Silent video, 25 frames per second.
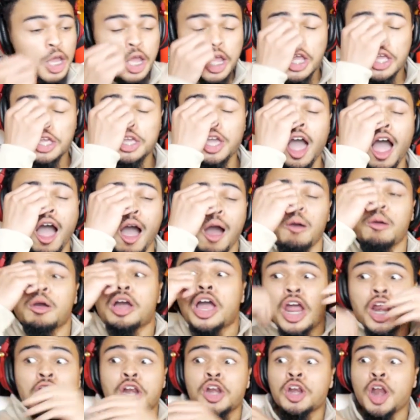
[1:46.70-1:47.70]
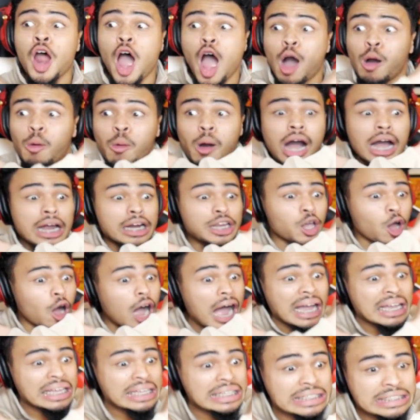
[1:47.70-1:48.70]
Yo, no one. Yo, I
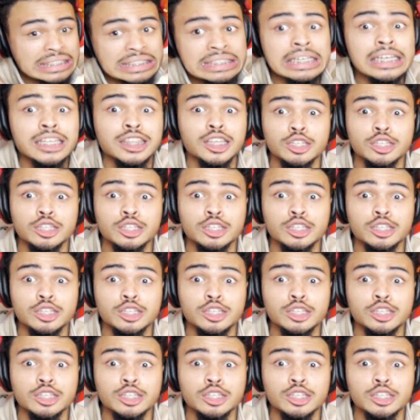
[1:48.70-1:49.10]
can see the